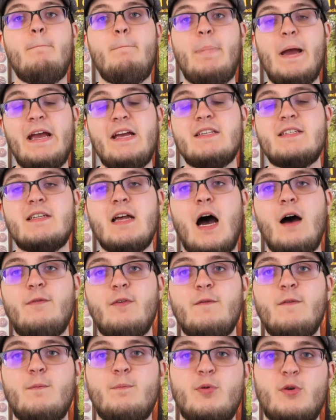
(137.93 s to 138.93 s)
based off
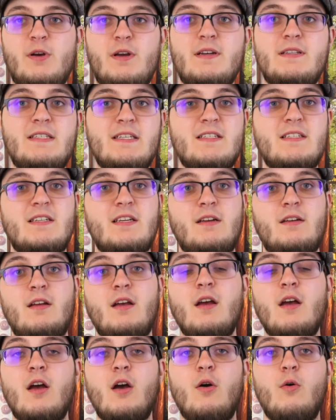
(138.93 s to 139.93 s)
of a pre-existing
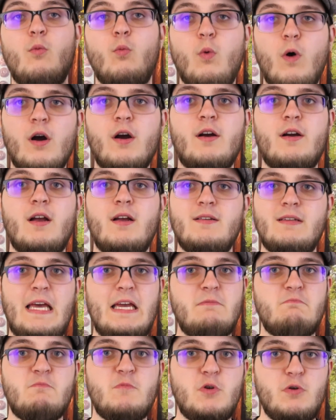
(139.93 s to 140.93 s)
work
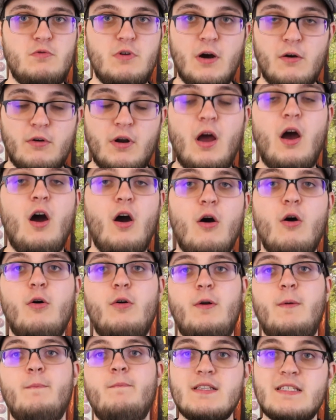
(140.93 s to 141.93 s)
that you don't own.